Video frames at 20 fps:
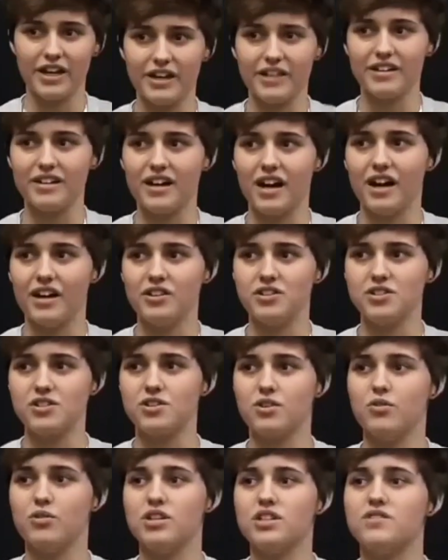I just
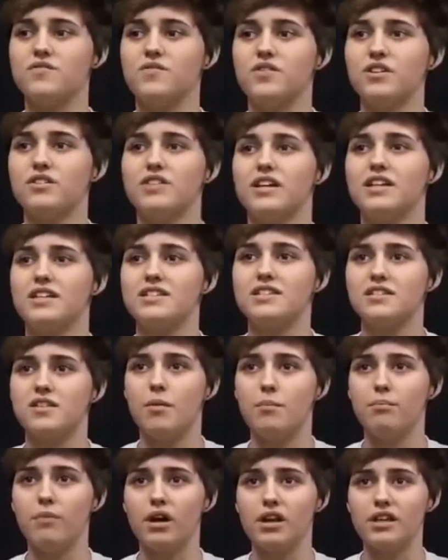always feel like
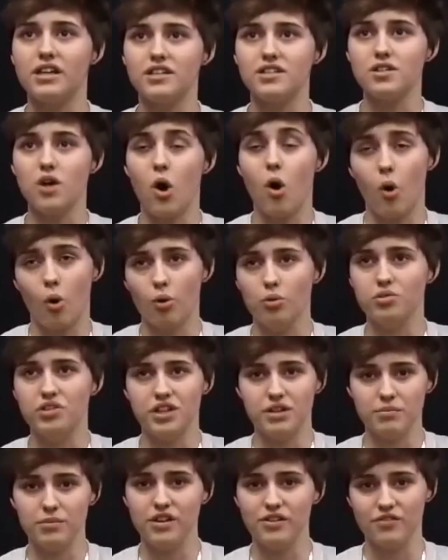somebody is holding me
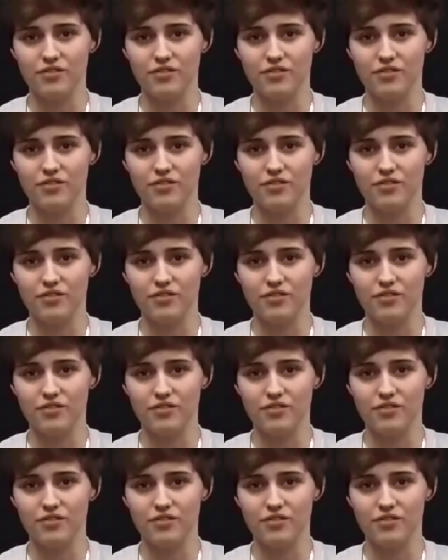from